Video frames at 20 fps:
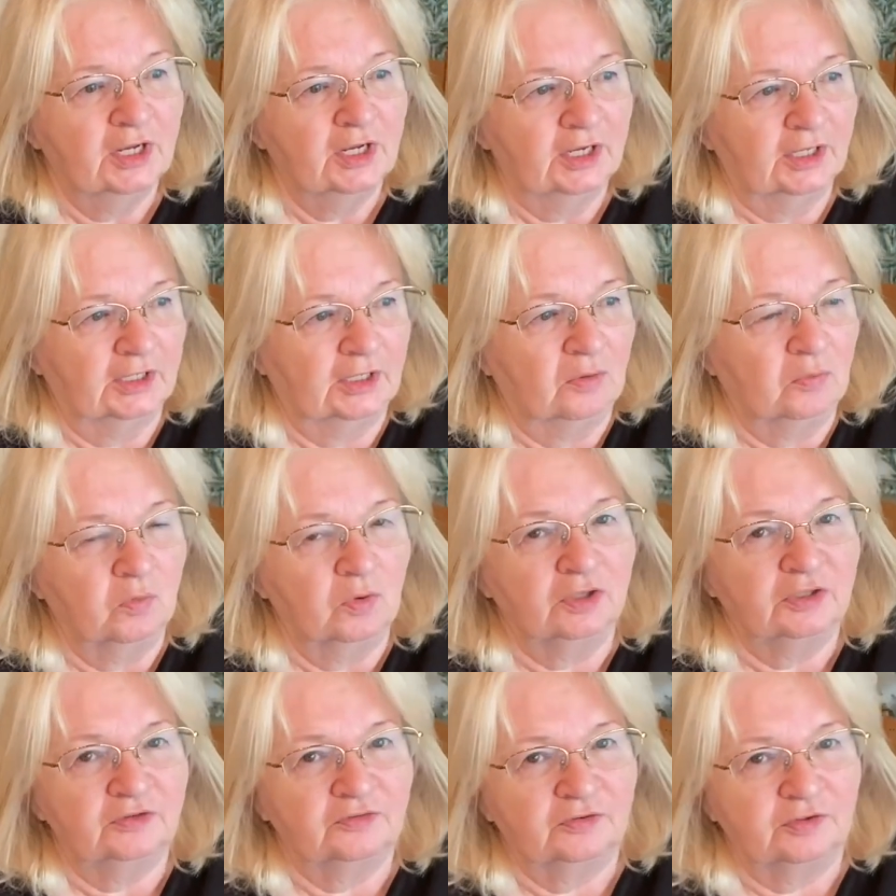and I
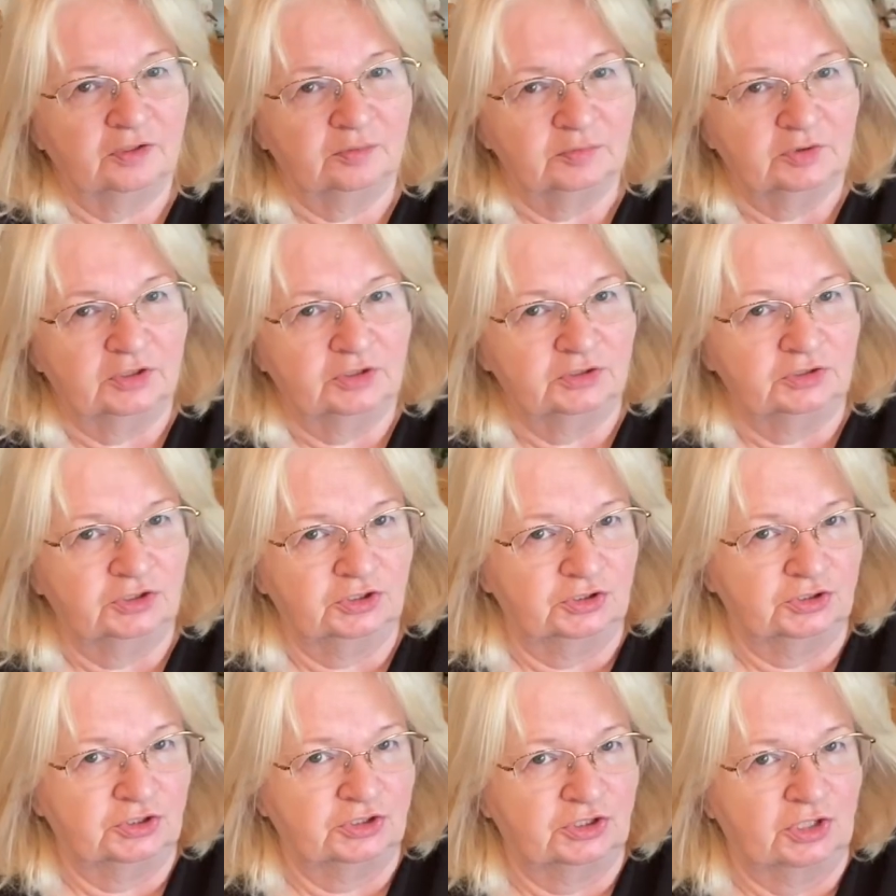wanted something
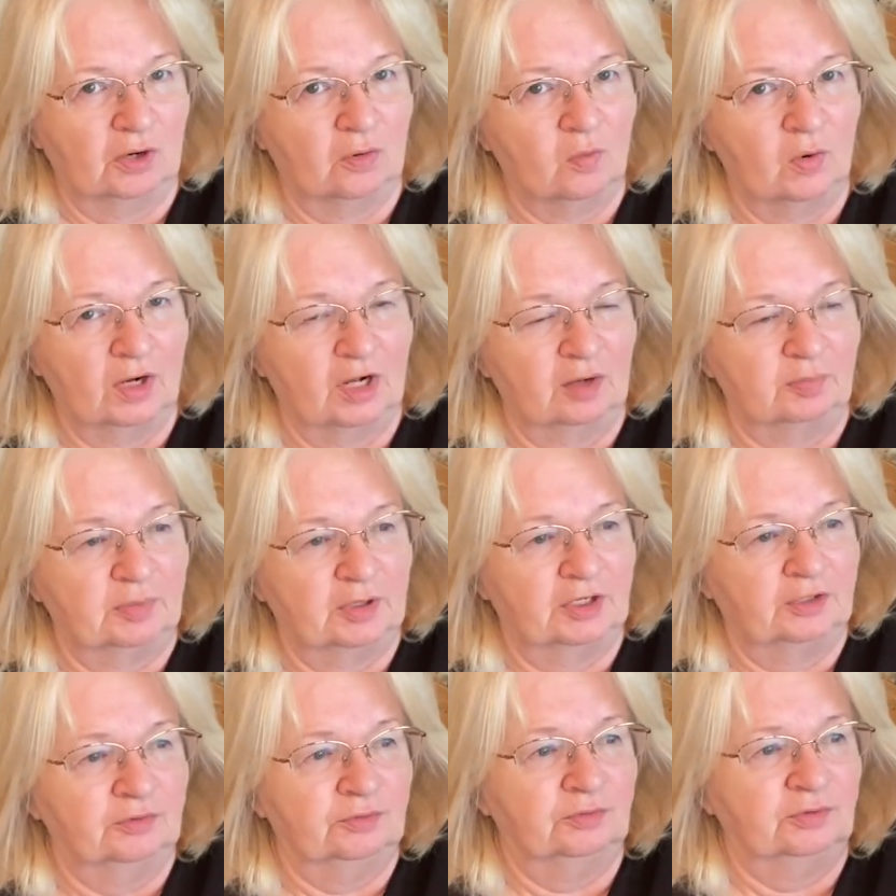to show up
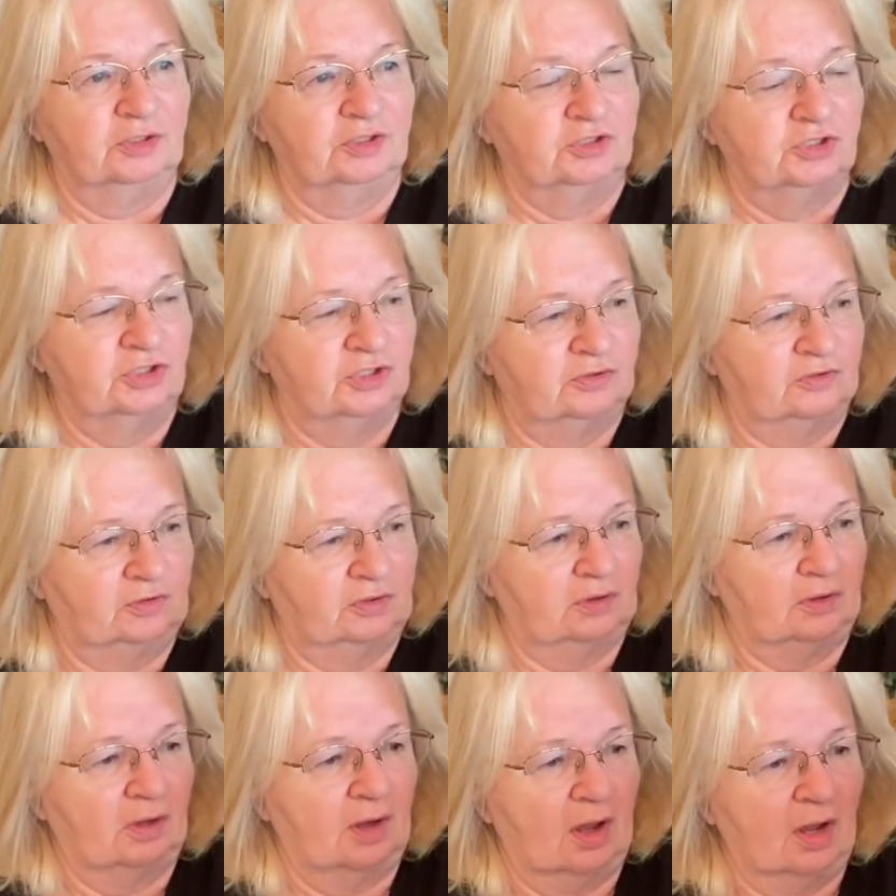other than just the
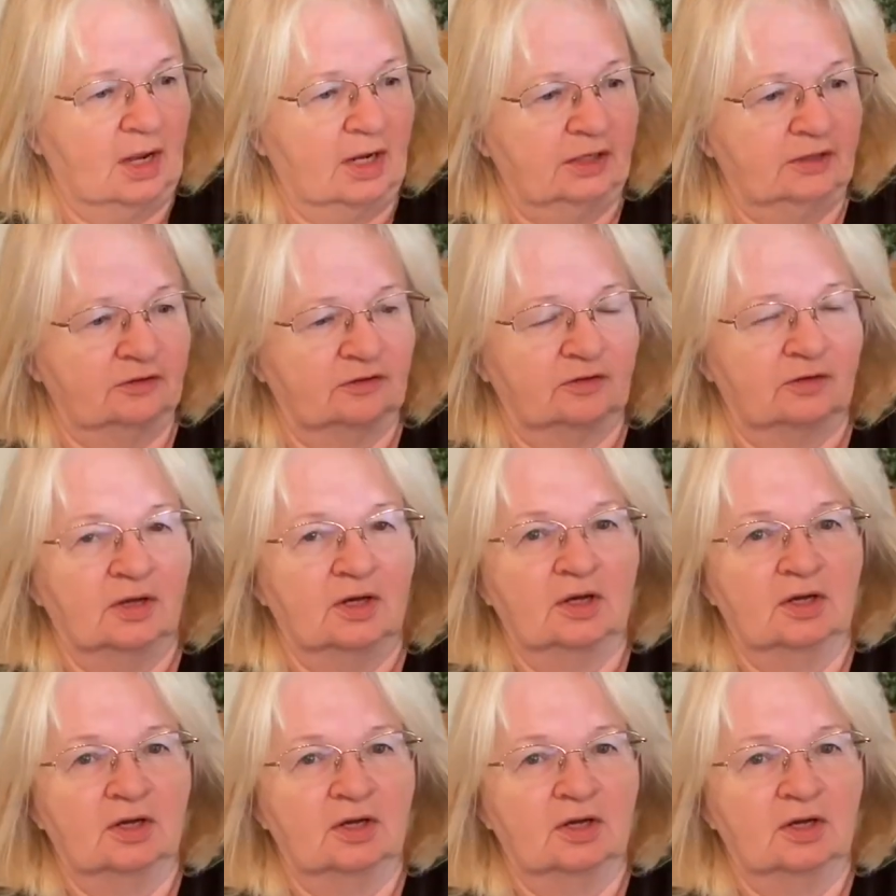lights.